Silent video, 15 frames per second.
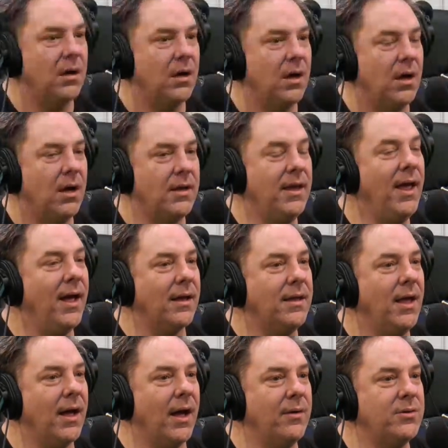Uh, yeah,
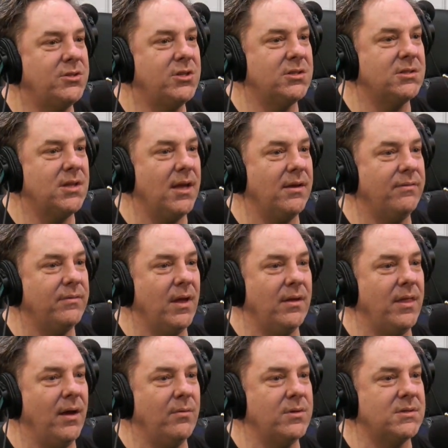yeah. I was just like,
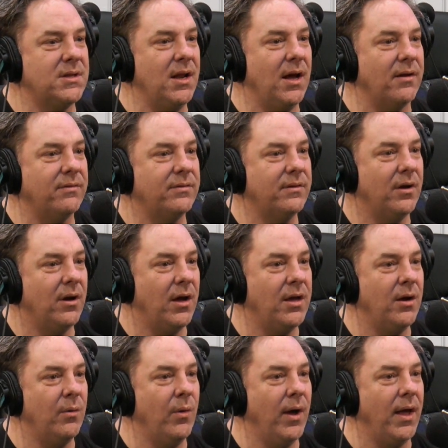that was enough. Yeah.
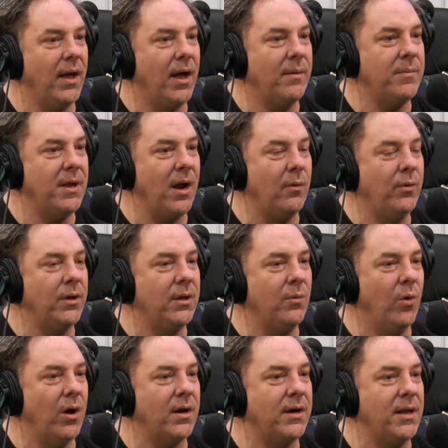in a way. I yeah. mean, I really
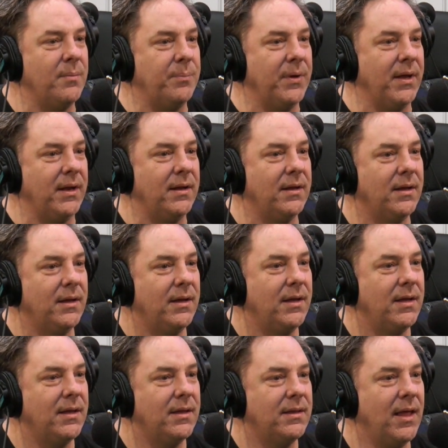wanted it, but
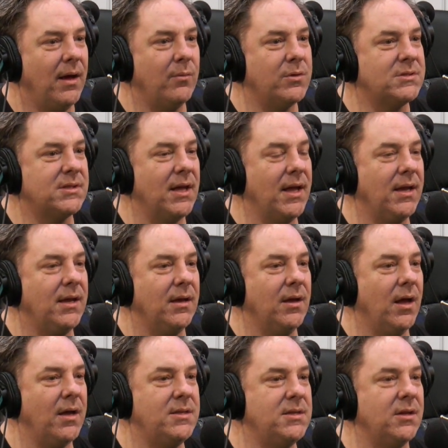that was like
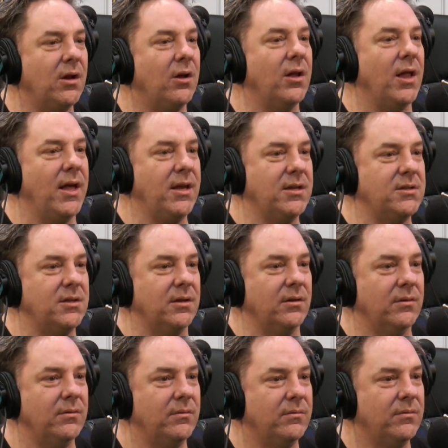I did all I could do. Yeah.